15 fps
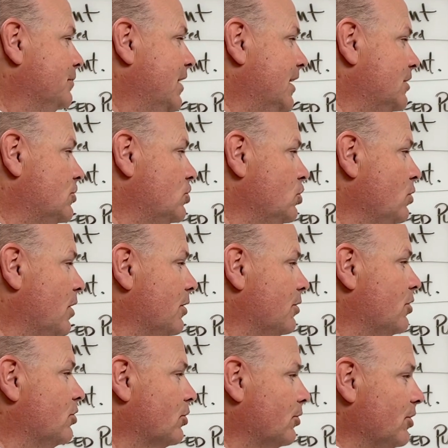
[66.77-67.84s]
it's
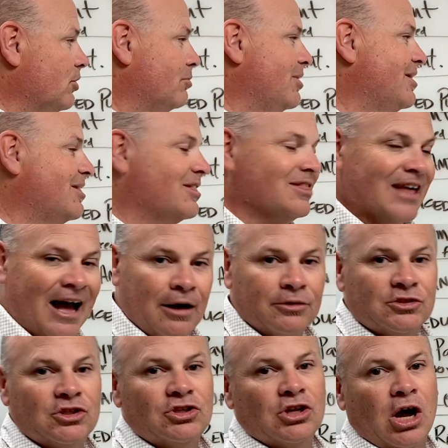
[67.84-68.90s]

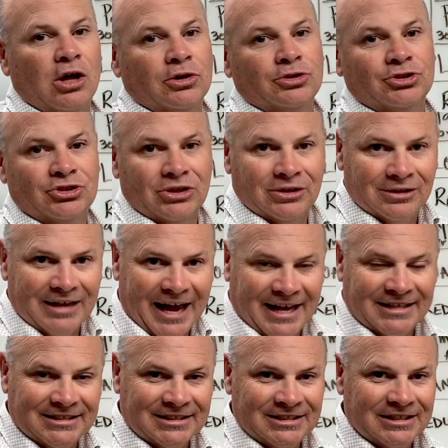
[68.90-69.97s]
$233,000
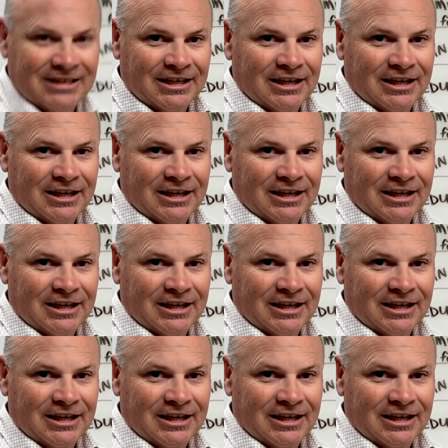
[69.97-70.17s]
less.